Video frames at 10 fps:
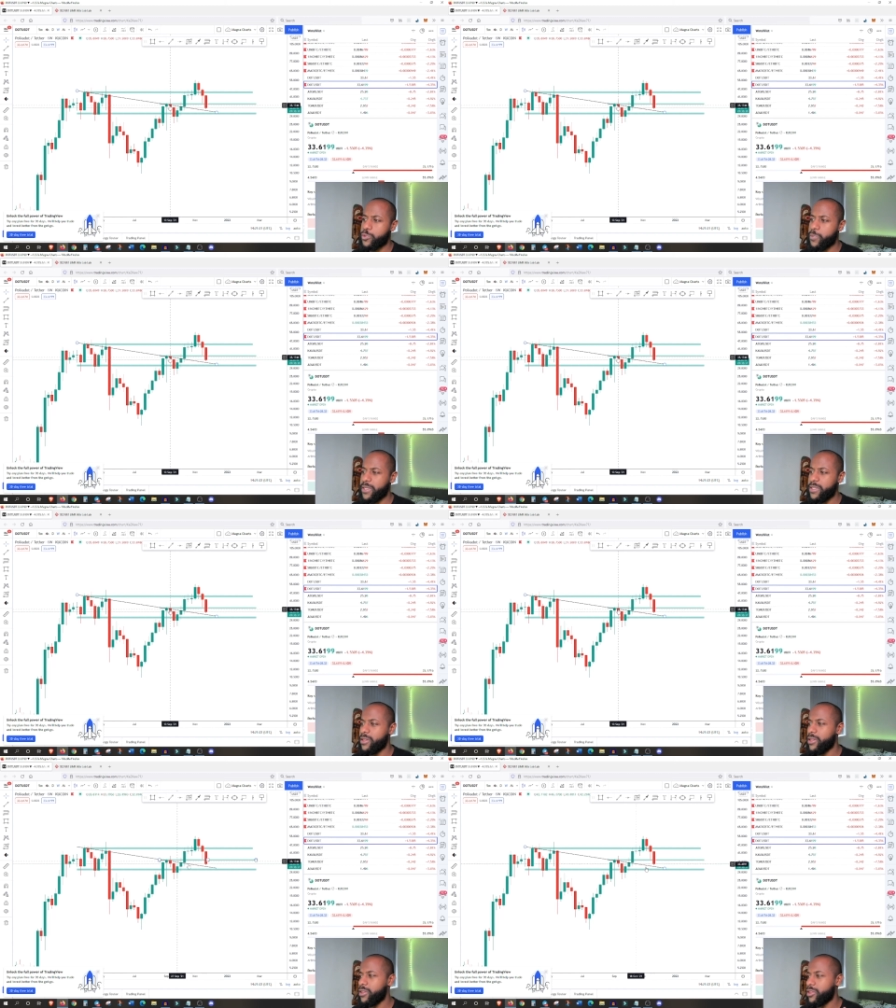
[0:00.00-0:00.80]
It's
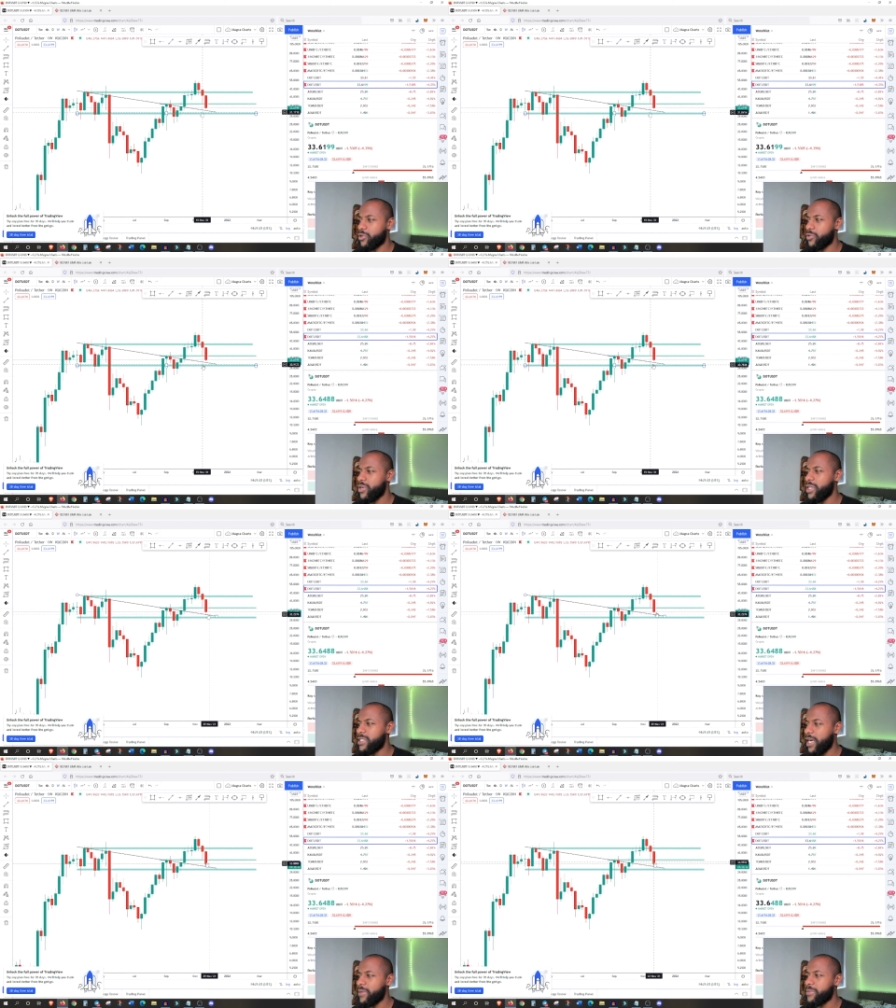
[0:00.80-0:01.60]
respected three
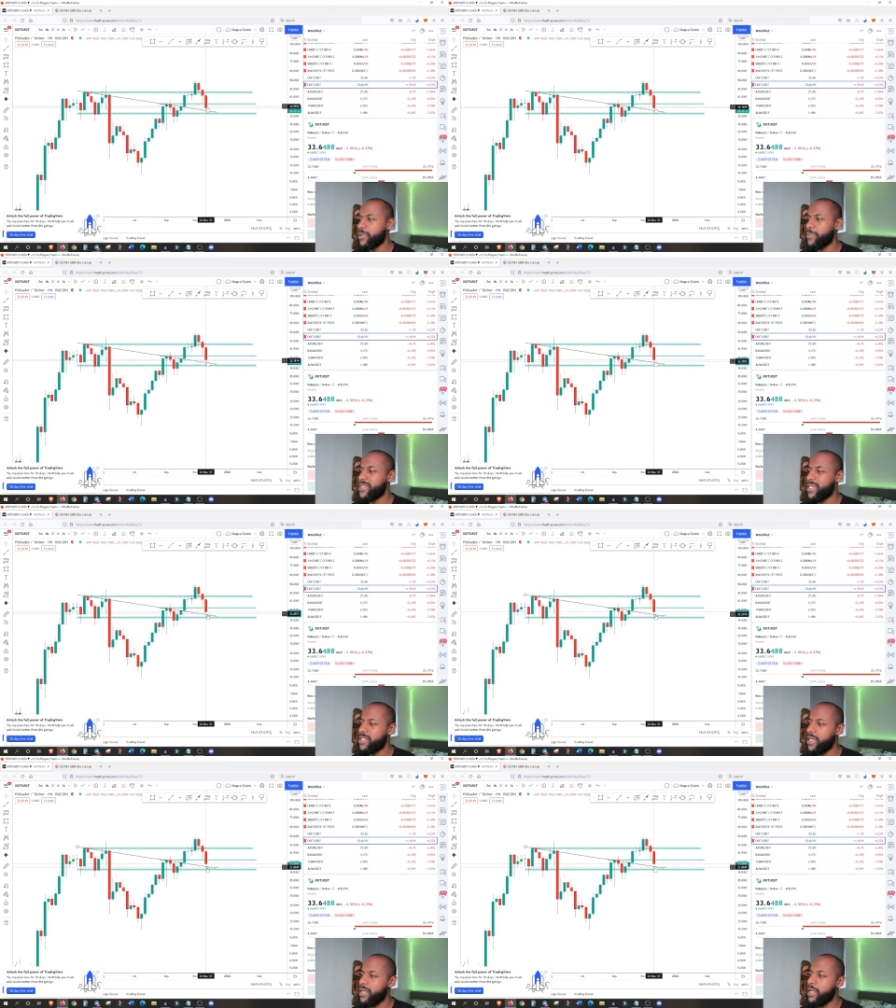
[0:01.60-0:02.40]
times, so
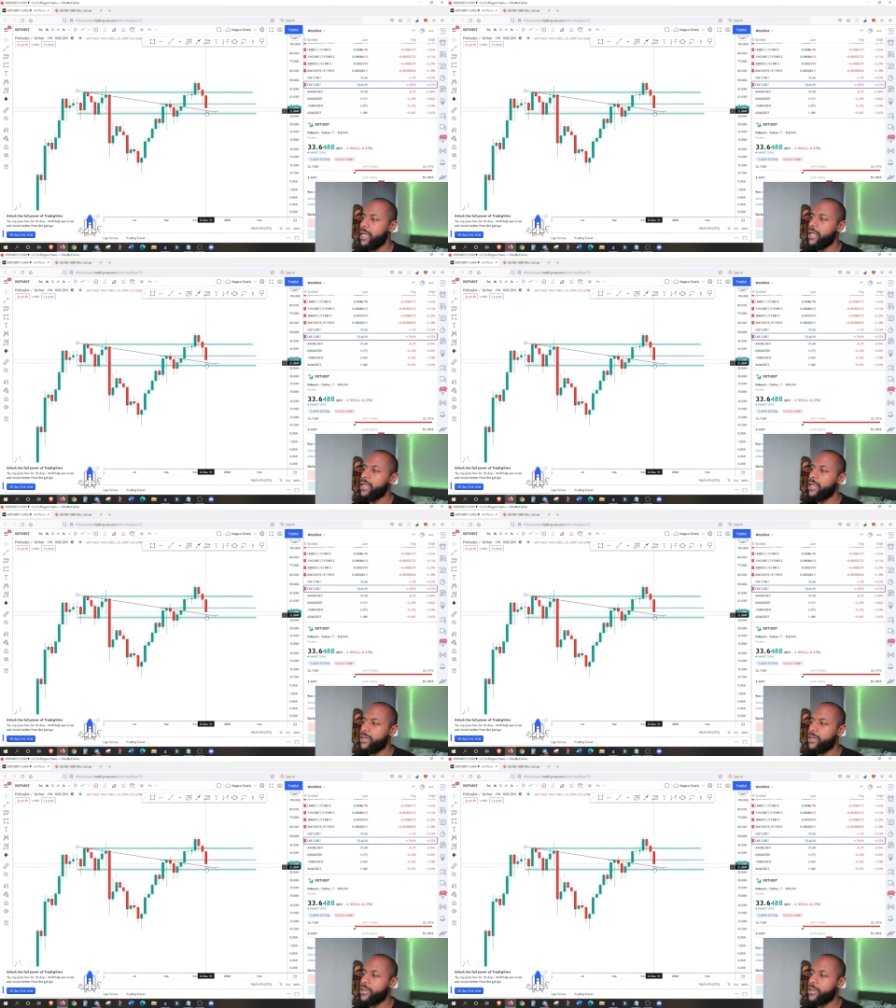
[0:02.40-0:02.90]
potentially